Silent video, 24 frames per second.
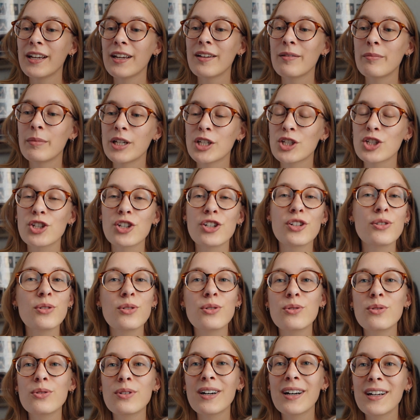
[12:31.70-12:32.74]
make sure
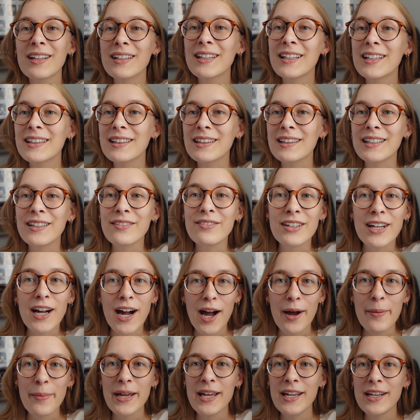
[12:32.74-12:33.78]
you leave a
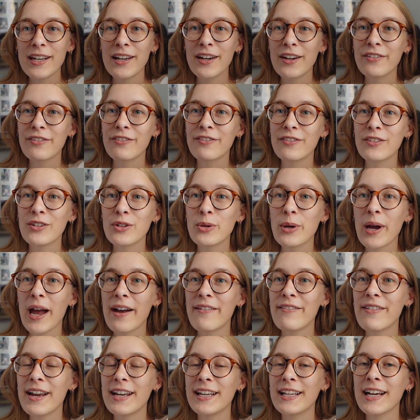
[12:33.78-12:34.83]
comment if you
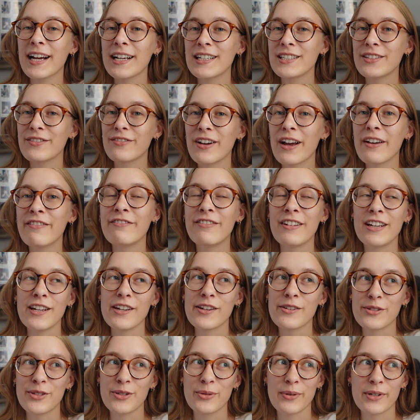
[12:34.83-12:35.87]
have any kinds of
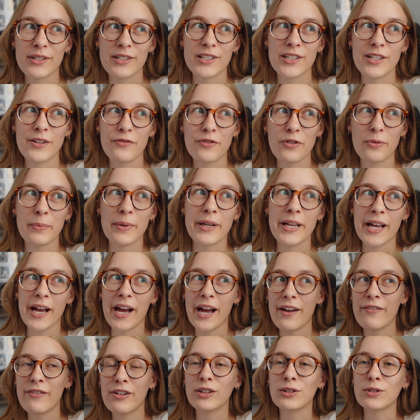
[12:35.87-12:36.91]
videos you want to see from me. I
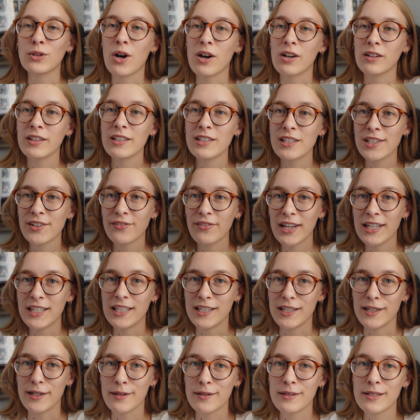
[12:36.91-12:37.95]
have a long list of
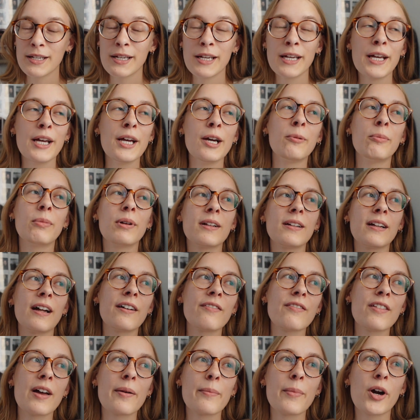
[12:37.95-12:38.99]
ideas, but a lot
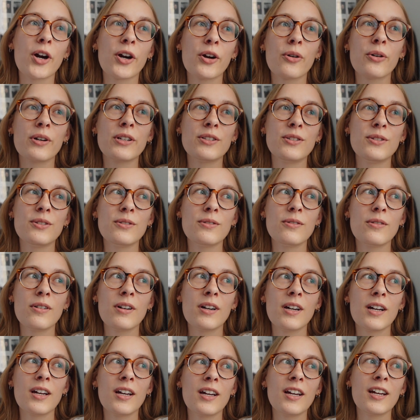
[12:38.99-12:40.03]
of them are going to
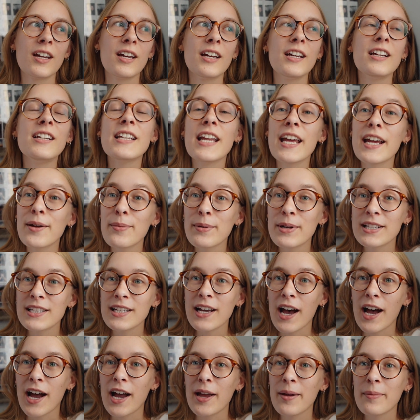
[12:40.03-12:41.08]
take a bit of
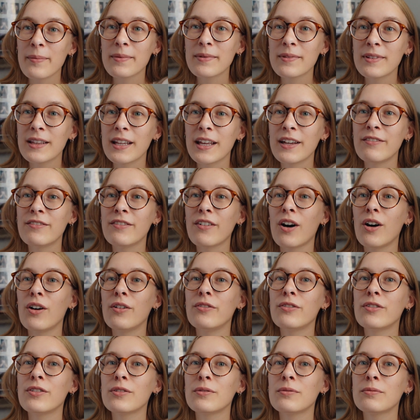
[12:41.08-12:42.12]
time. They
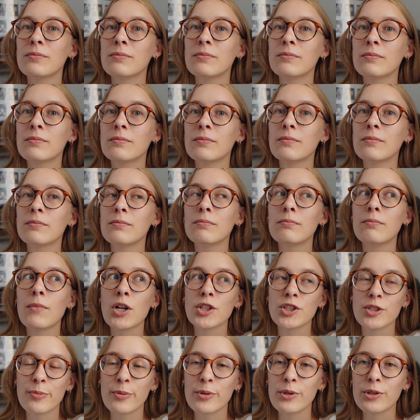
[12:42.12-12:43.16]
involve
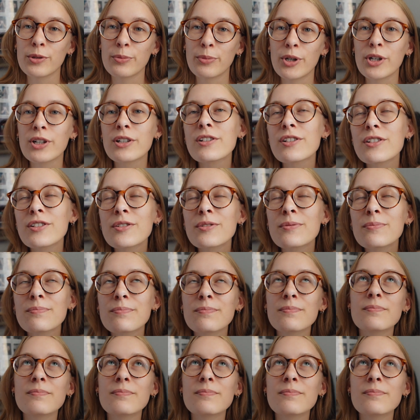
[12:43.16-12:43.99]
multiple books.